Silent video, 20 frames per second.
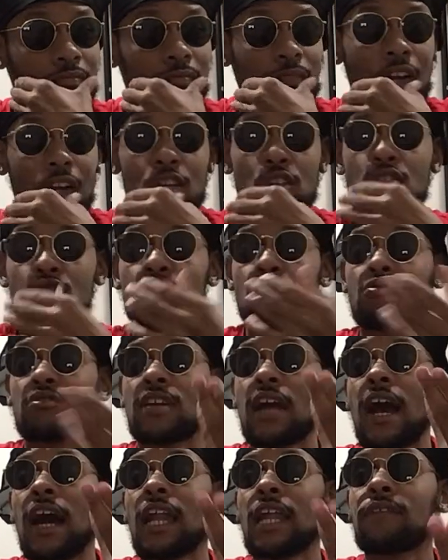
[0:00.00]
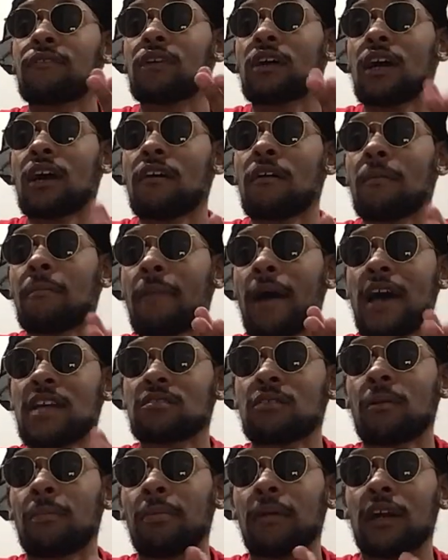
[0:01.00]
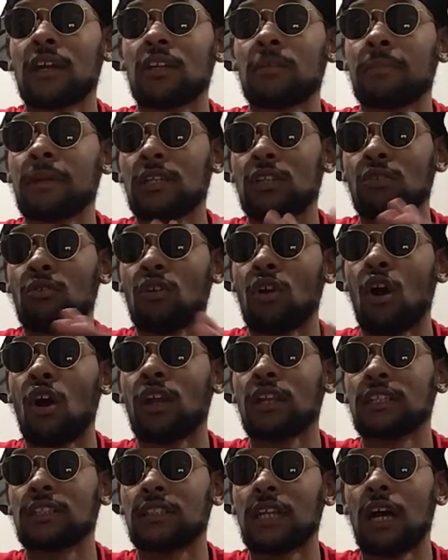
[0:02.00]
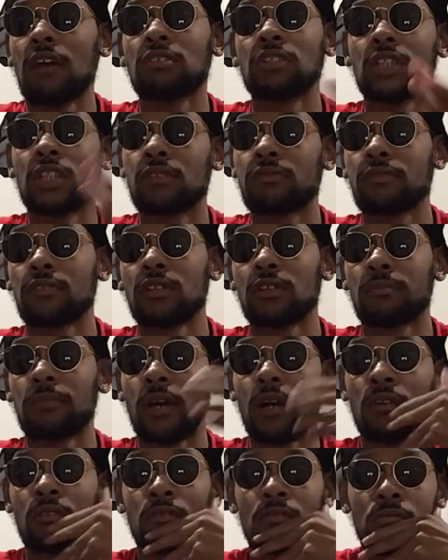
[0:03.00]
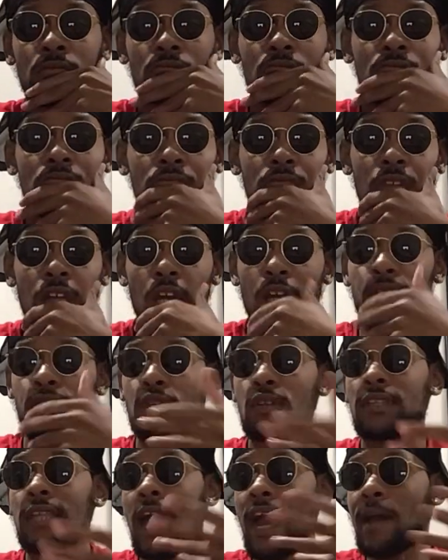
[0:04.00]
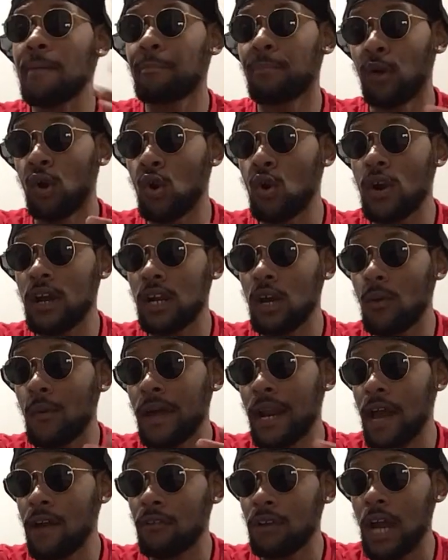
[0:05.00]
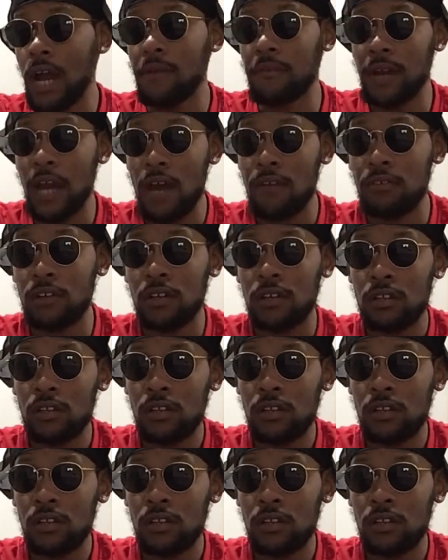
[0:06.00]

Like, you too talented of a basketball player to be doing all this tough shit for real, bro. If you that bored or whatever,